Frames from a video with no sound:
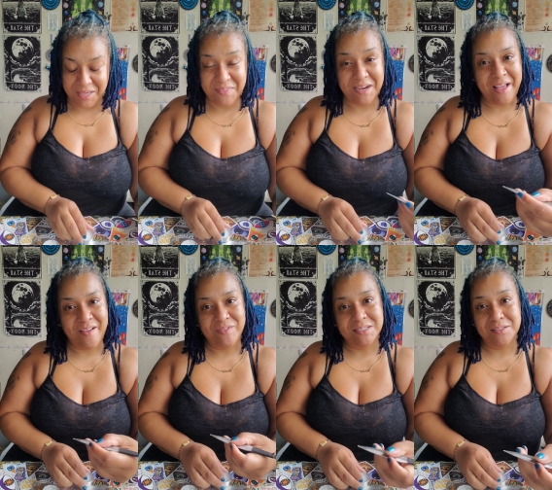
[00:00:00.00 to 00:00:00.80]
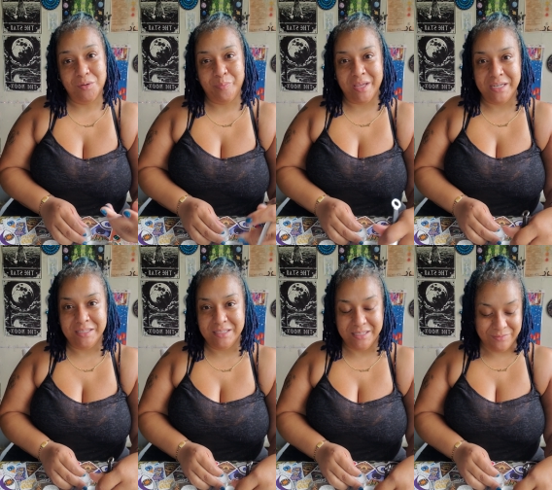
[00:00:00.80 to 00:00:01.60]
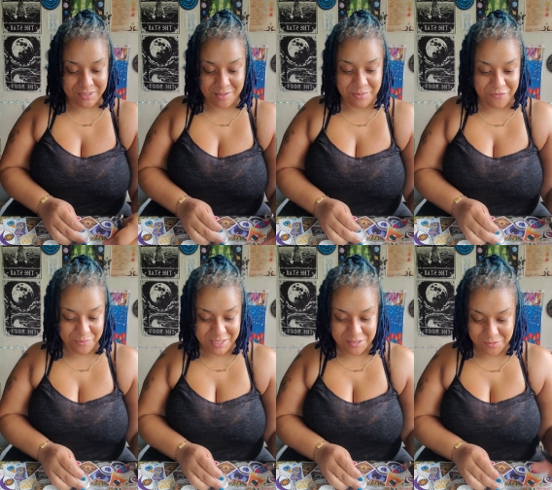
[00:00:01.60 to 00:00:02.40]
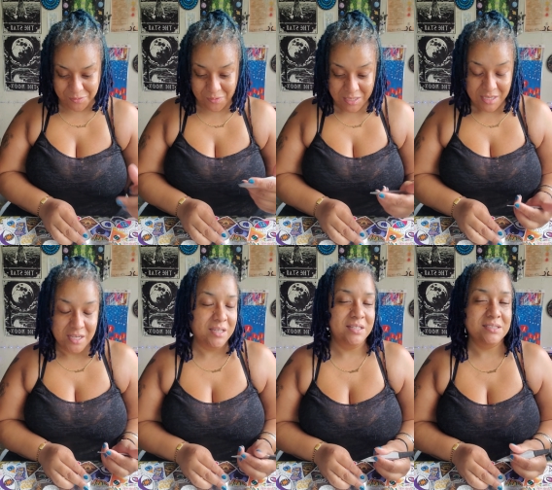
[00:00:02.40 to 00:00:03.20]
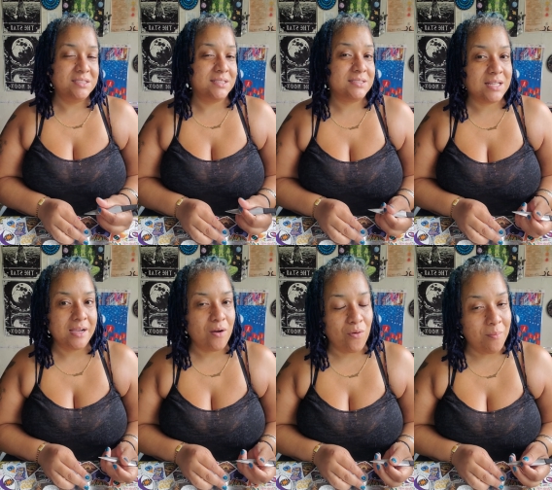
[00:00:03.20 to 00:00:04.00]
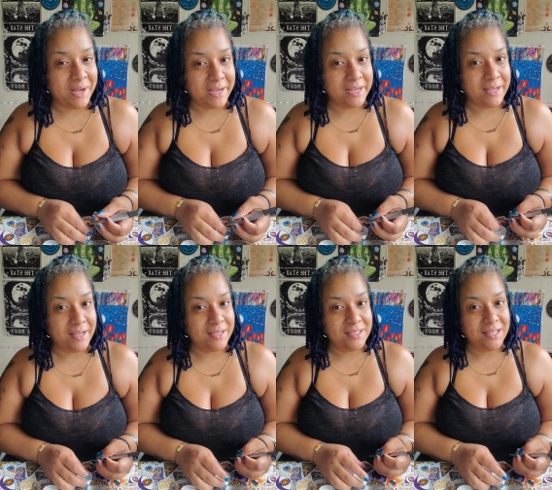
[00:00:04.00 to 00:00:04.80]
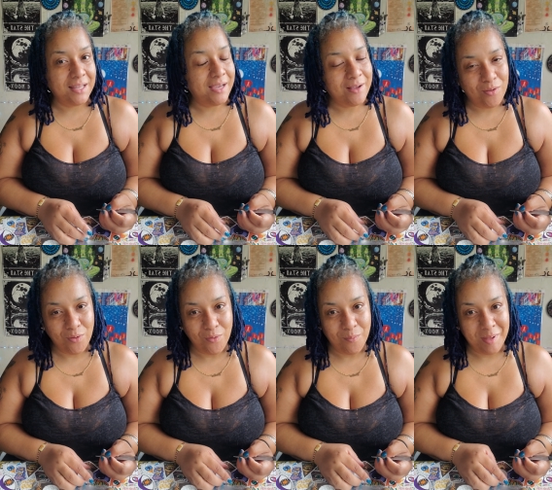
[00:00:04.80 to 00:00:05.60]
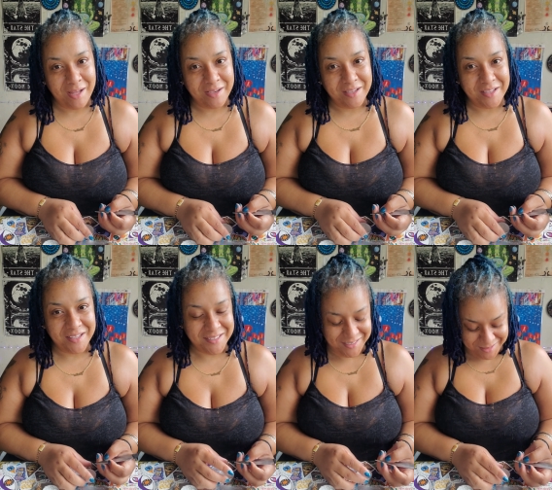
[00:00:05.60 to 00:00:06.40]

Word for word: And then I have these little petty thieves coming for me too. And it's just like, oh my God. Like, oh my God.